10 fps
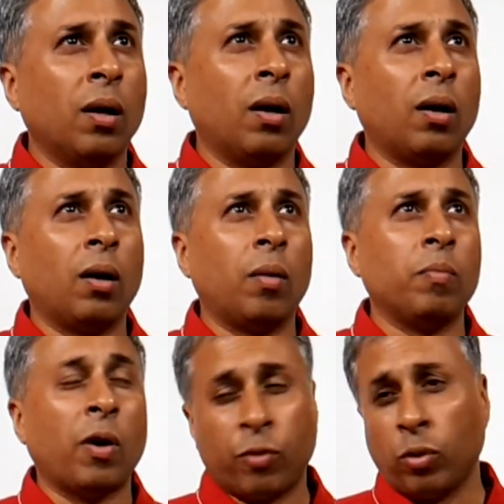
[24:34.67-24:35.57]

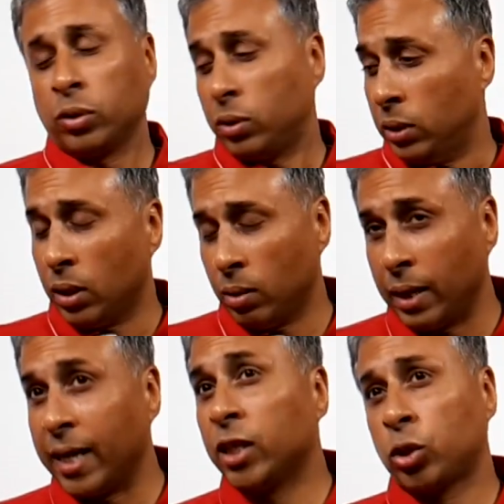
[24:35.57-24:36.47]
of course the
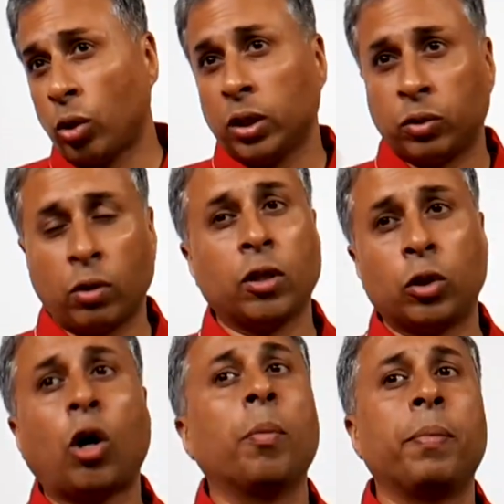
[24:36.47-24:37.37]
Gitzo is one of
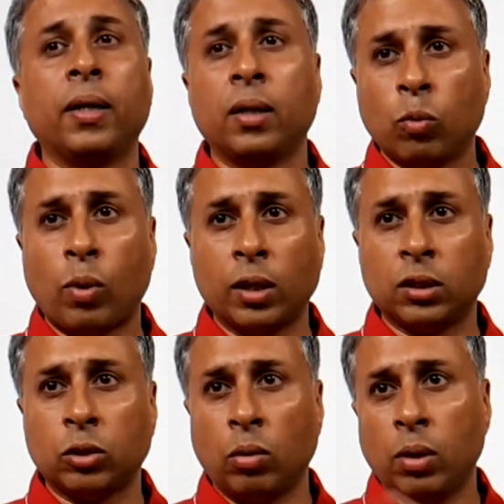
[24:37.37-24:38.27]
the top end
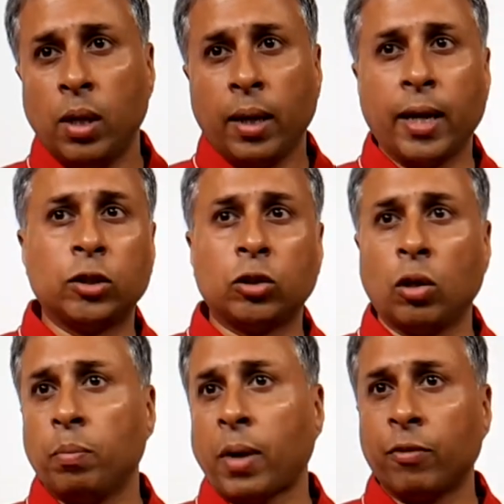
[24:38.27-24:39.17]
ones. So
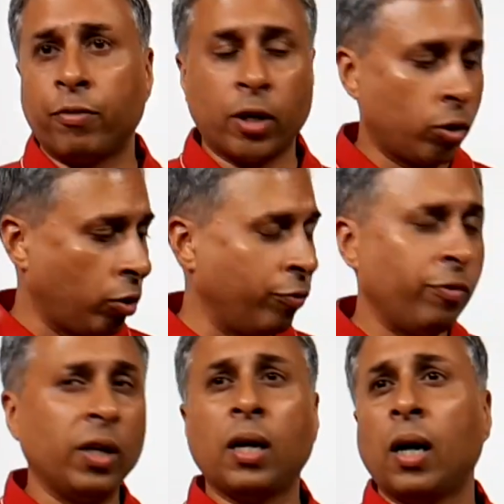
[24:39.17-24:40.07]
Gitzo, Manfrotto,
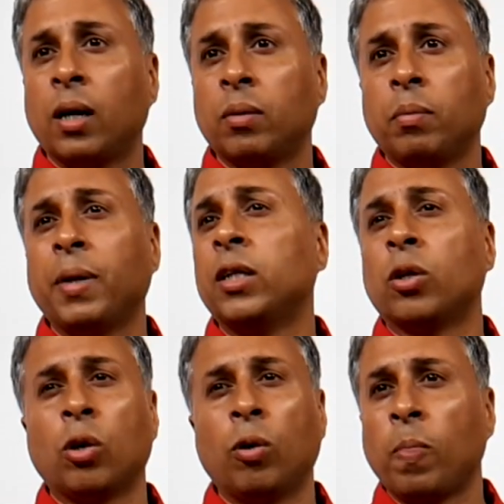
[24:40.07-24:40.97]
V-Guard,
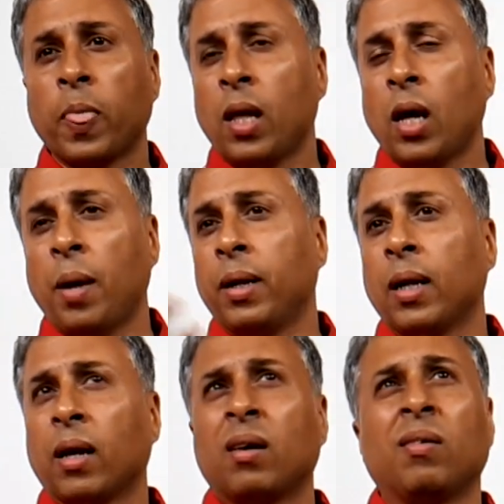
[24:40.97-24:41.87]
Benro. I mean,
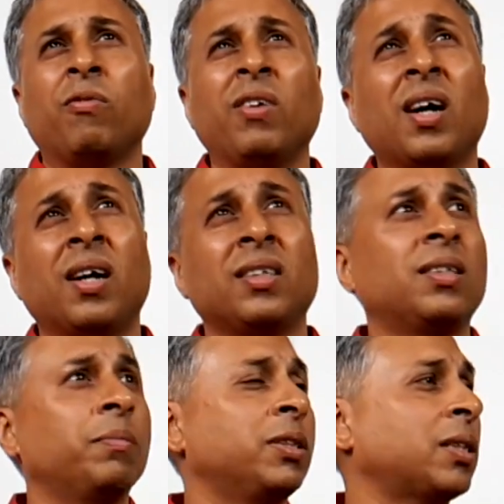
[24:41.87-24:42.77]
like V-Guard is
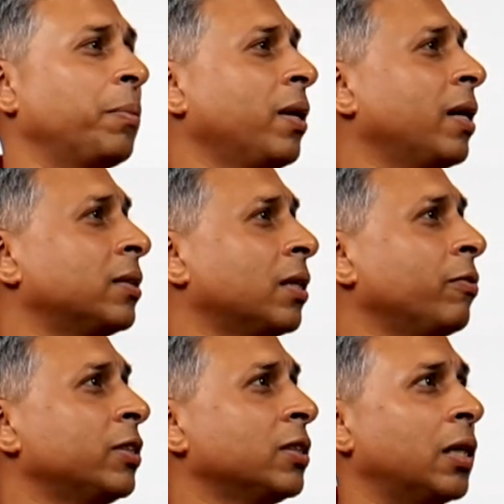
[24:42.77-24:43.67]
the stabilizer,
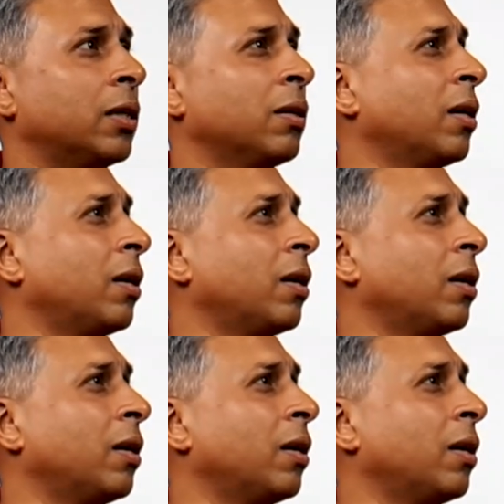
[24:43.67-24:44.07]
which is that